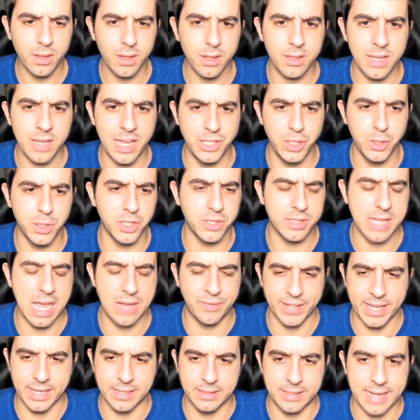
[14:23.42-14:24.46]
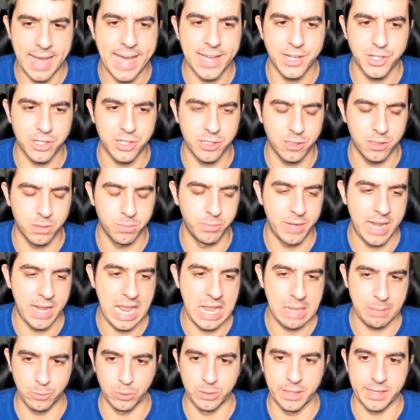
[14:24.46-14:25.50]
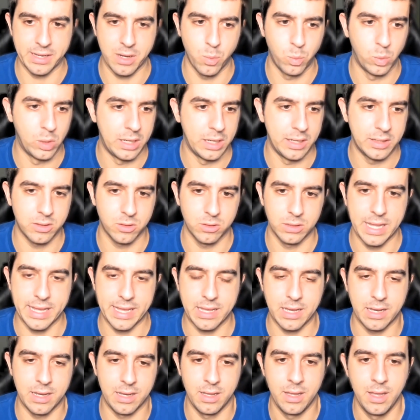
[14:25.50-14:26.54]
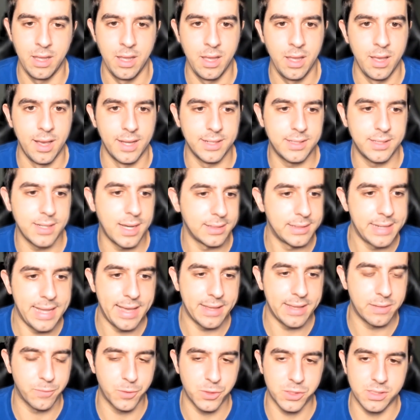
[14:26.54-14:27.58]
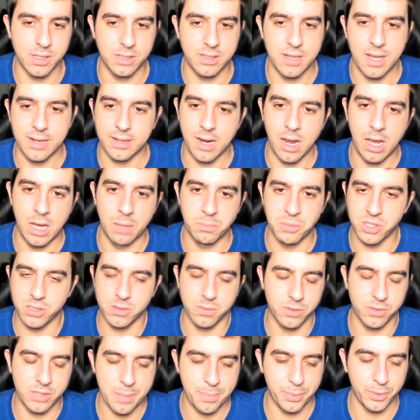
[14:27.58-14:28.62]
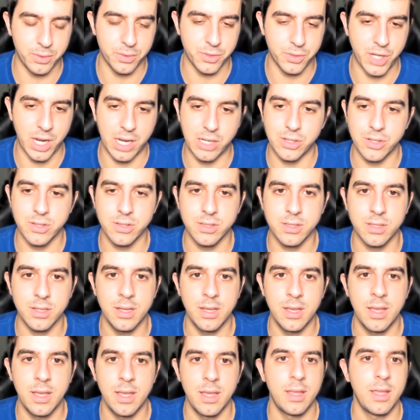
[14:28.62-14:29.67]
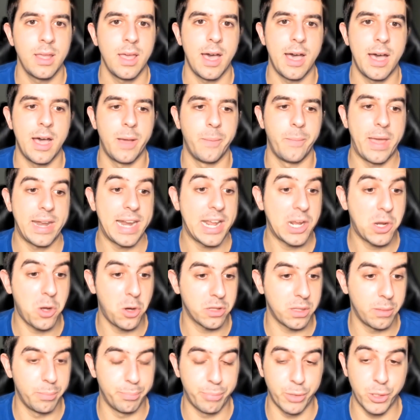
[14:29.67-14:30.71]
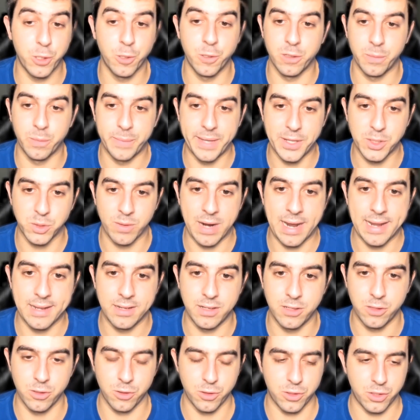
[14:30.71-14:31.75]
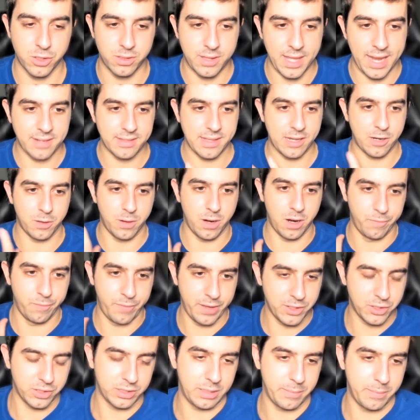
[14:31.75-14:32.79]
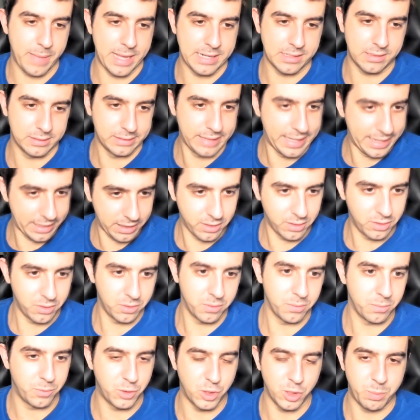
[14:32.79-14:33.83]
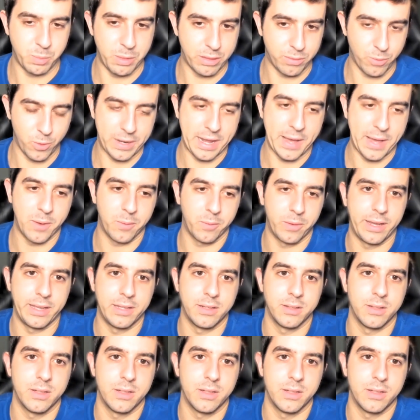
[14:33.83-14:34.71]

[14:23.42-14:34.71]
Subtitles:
And you could just have like a dash in your name or like a one or like a .net versus a .com, just simple changes. And I call them burner domains, right? They're just things that are eventually meant to like just be thrown out, right?